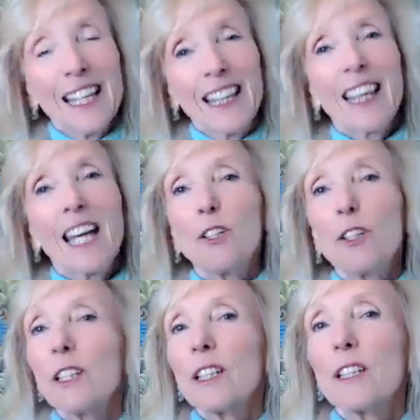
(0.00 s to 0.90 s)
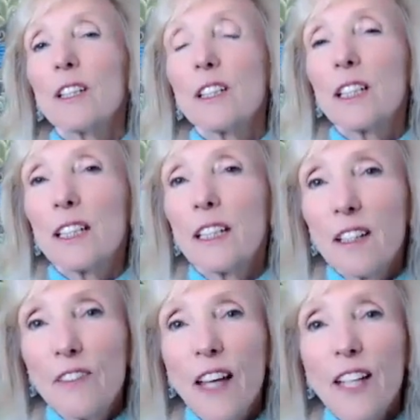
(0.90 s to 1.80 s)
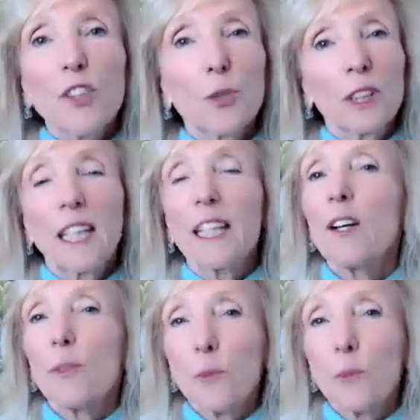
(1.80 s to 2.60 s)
then eventually